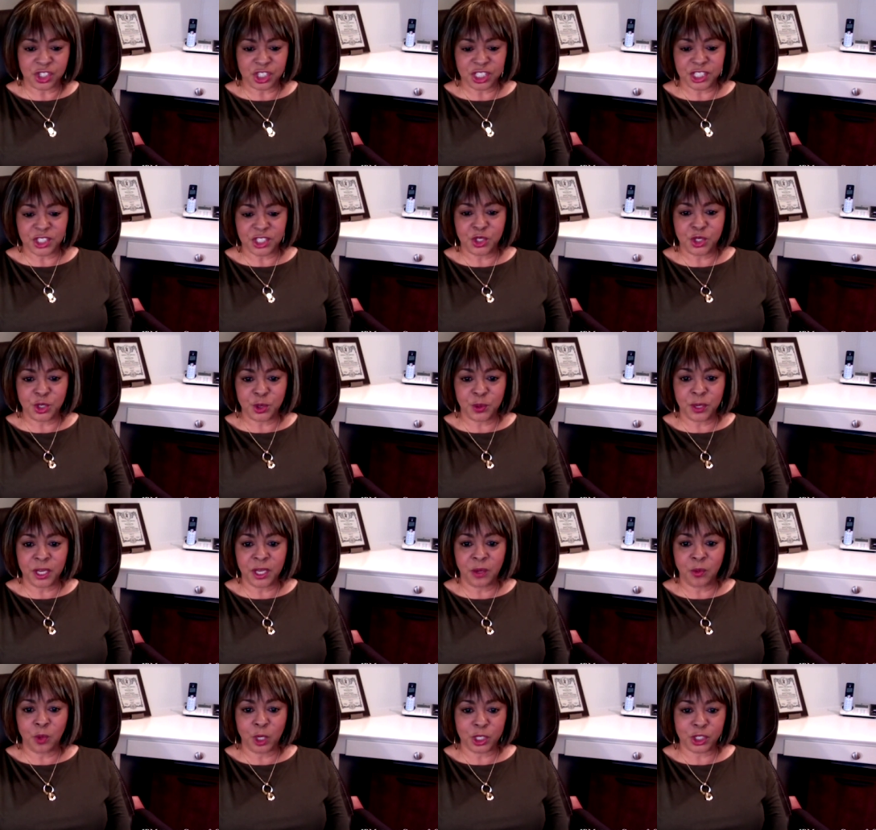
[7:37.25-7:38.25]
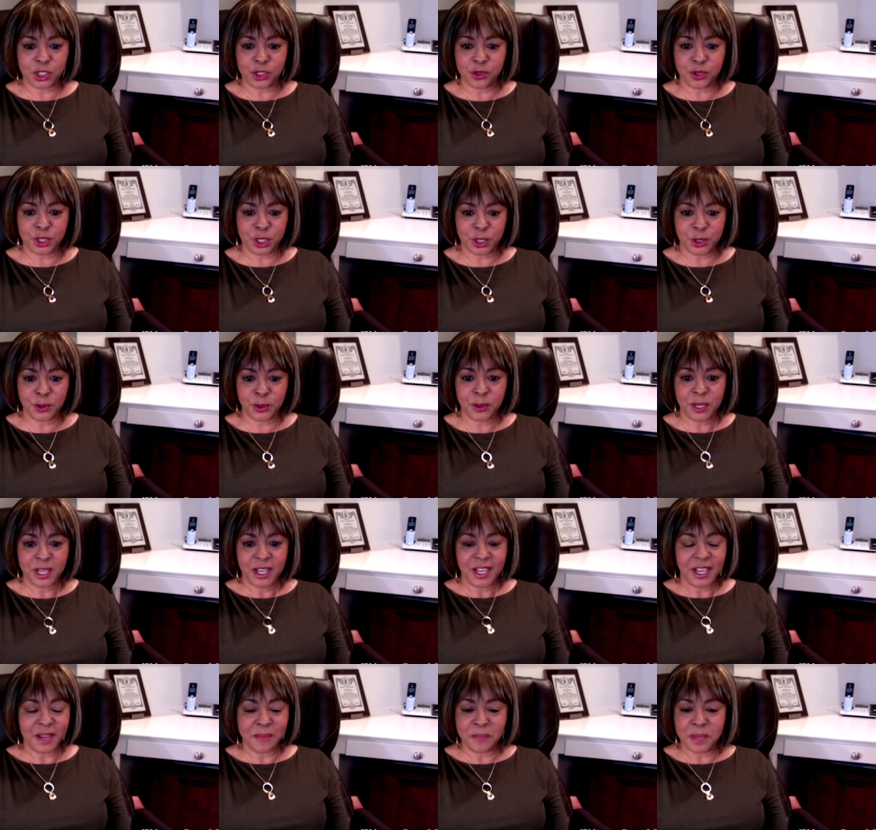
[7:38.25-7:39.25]
just doing what you do
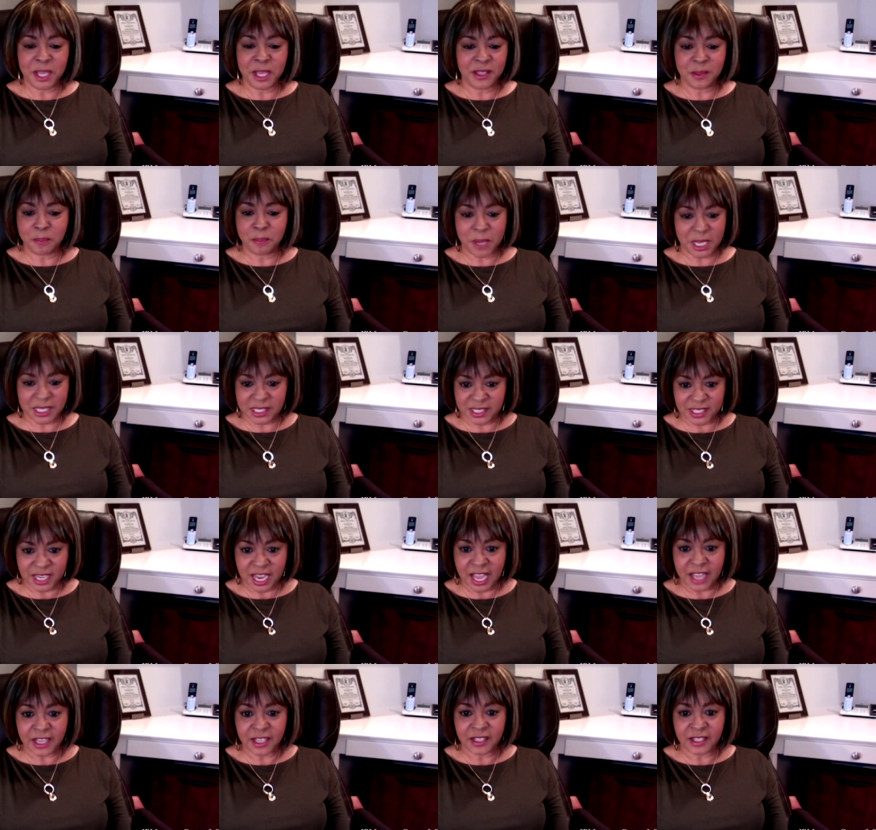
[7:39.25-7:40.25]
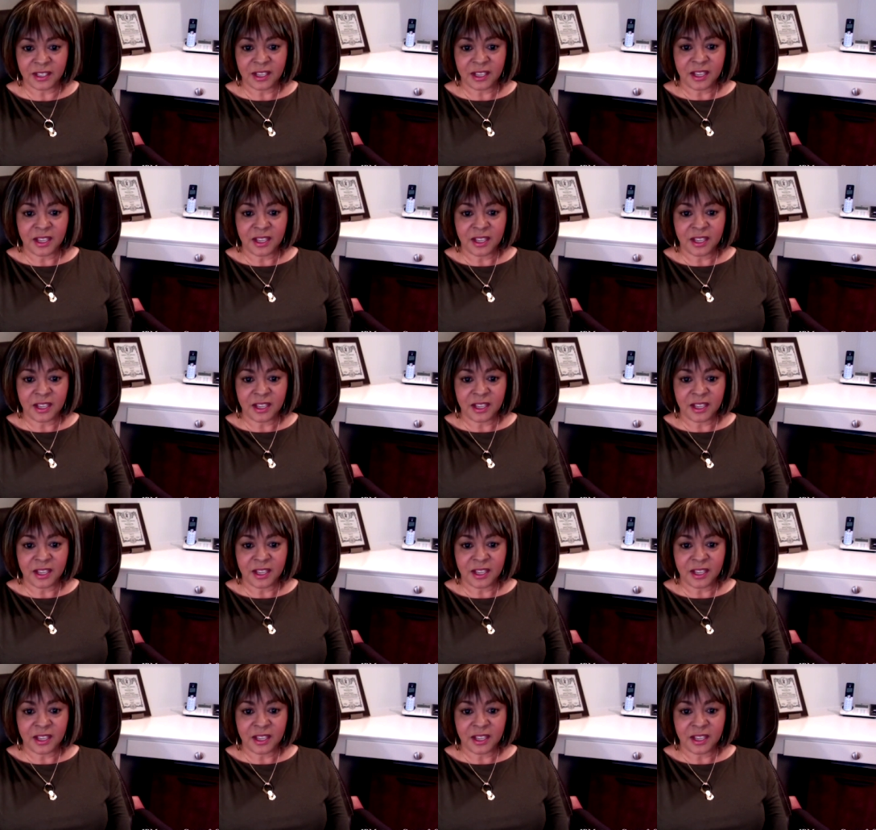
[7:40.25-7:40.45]
and being the best at it.